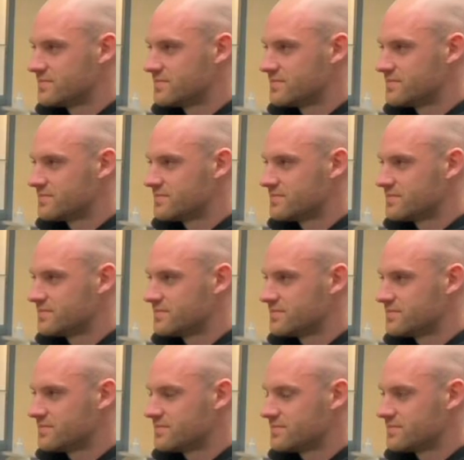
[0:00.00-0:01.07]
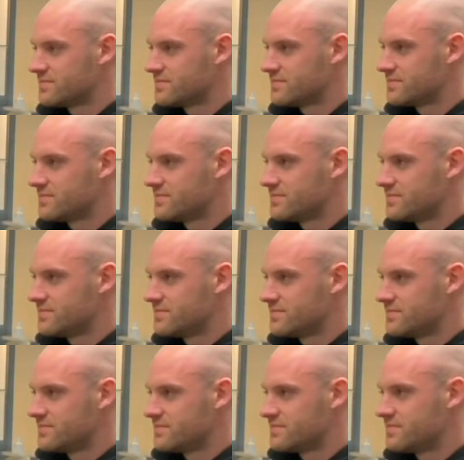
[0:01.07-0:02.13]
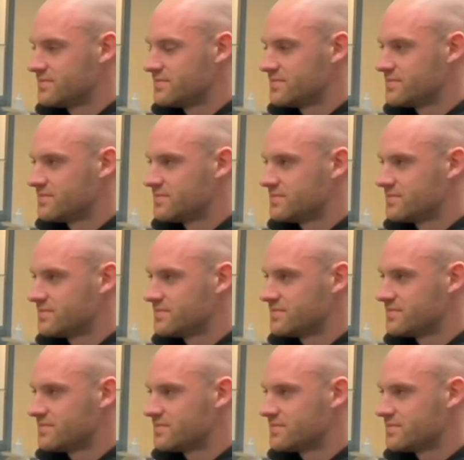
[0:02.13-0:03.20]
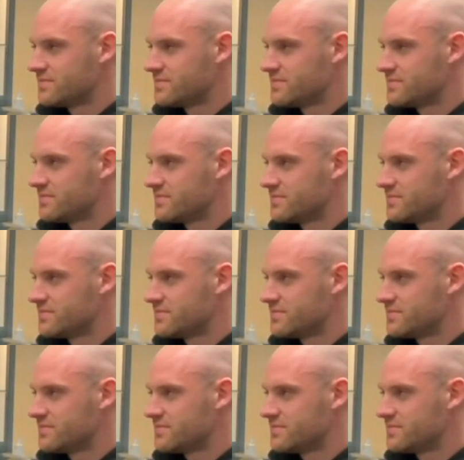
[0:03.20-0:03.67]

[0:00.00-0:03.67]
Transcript: (not speaking)